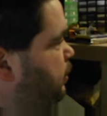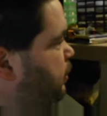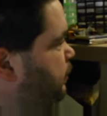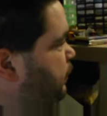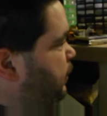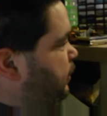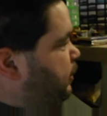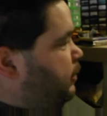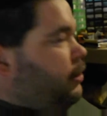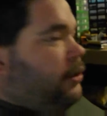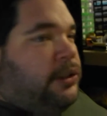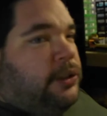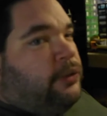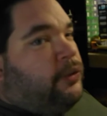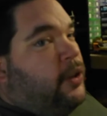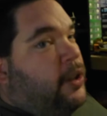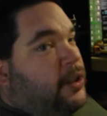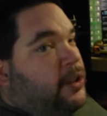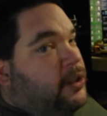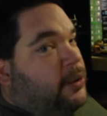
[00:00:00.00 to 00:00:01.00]
I've either got to
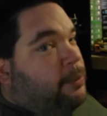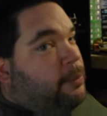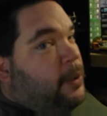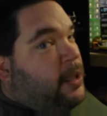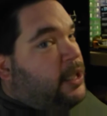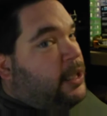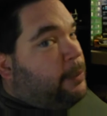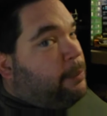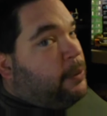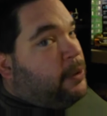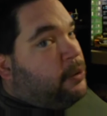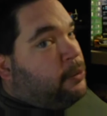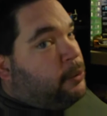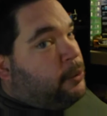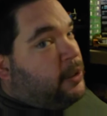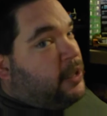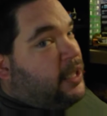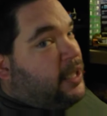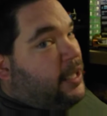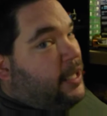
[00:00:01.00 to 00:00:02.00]
find some money
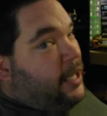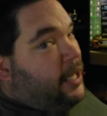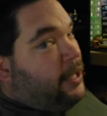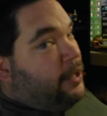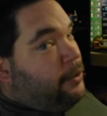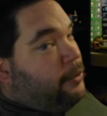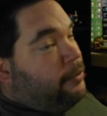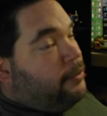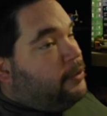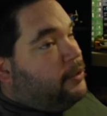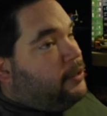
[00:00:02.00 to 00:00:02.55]
between now